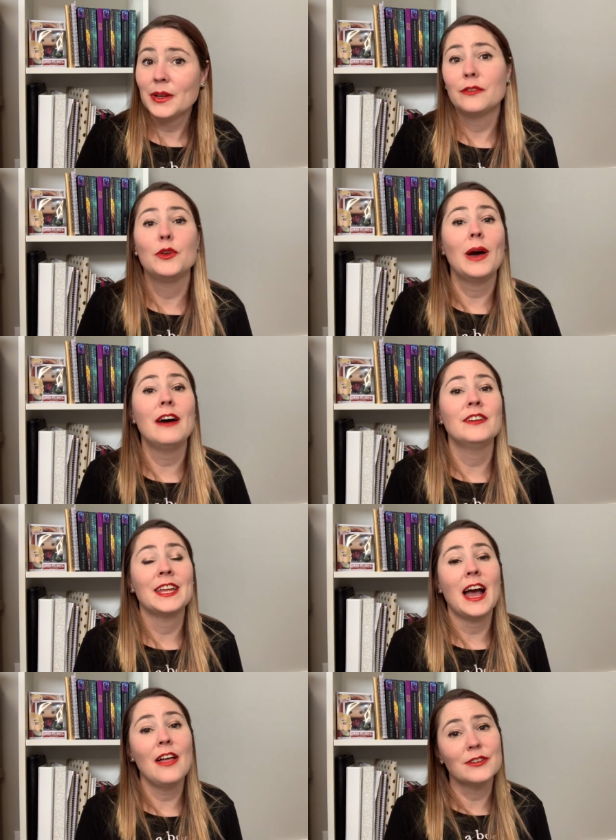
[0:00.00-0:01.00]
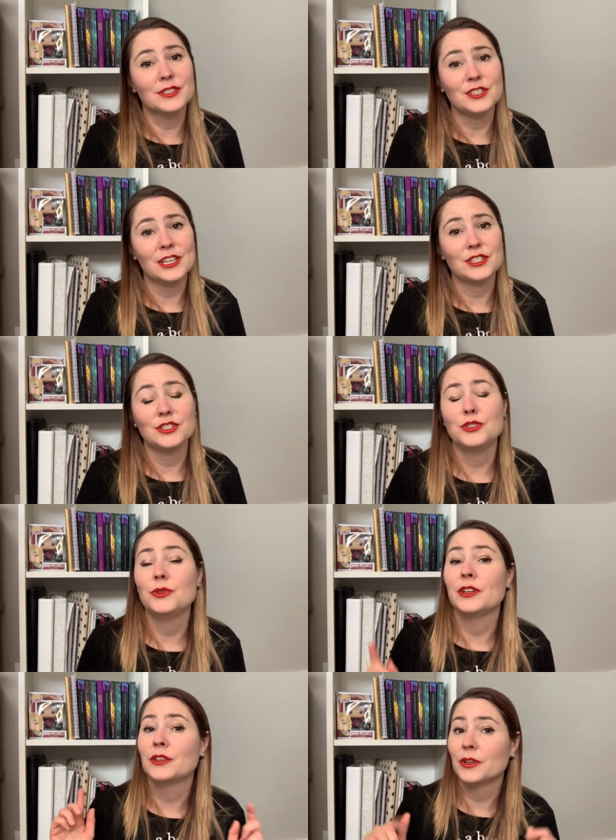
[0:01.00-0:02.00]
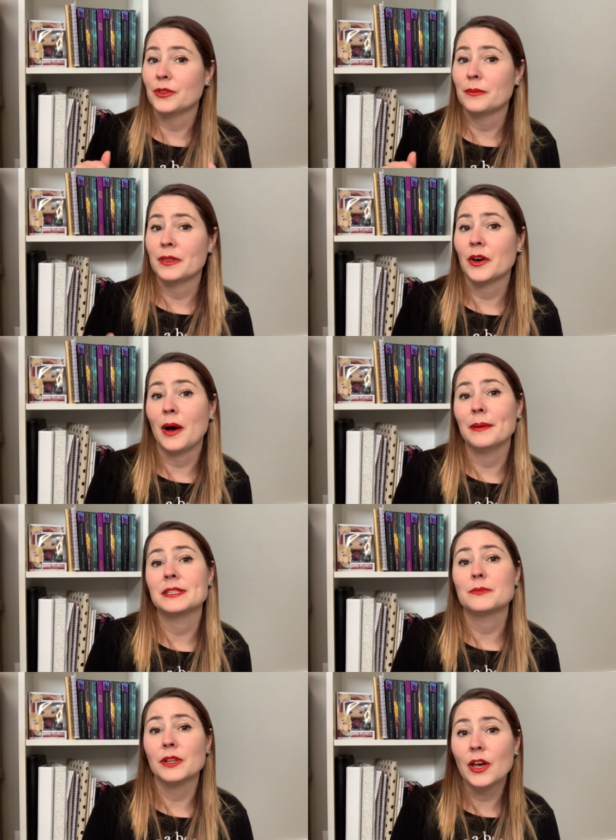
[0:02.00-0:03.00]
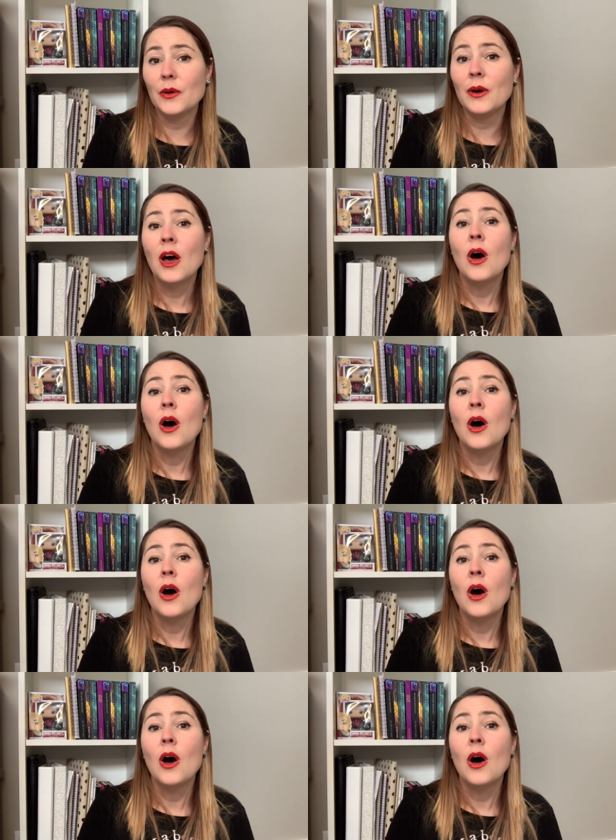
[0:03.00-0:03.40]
If you have any other suggestions, you can include them in the comments below.